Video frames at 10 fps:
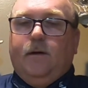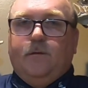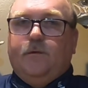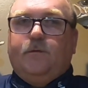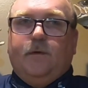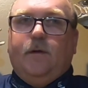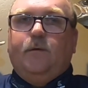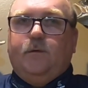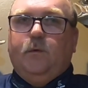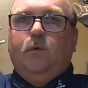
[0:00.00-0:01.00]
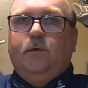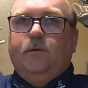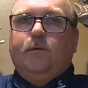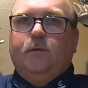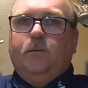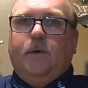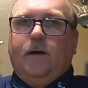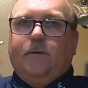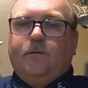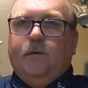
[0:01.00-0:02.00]
It's just another tool in your
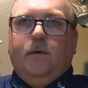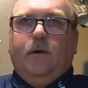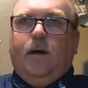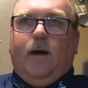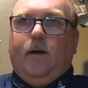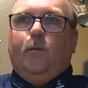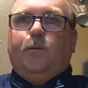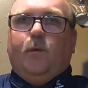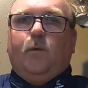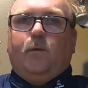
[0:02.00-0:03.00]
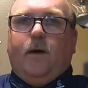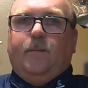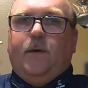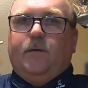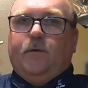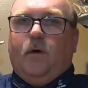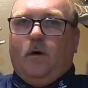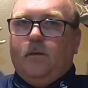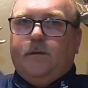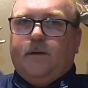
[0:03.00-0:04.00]
toolbox. I don't throw crankbaits
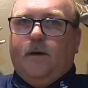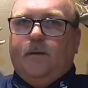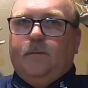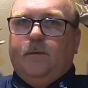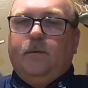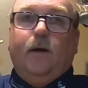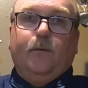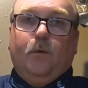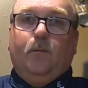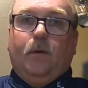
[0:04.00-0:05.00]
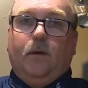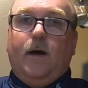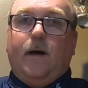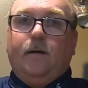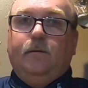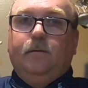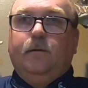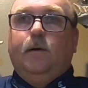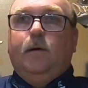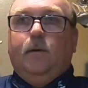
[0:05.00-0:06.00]
all the time. I throw them a lot,
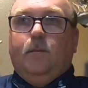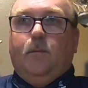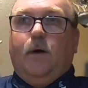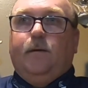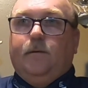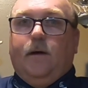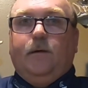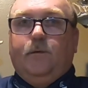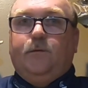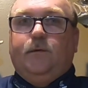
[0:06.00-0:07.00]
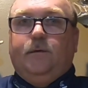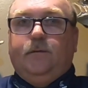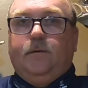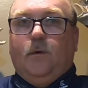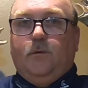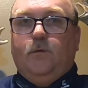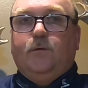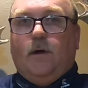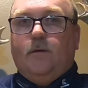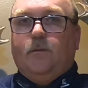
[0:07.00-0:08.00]
but I usually,
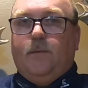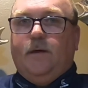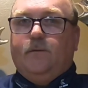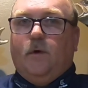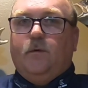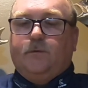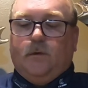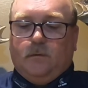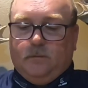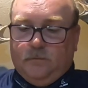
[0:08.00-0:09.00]
use other baits also.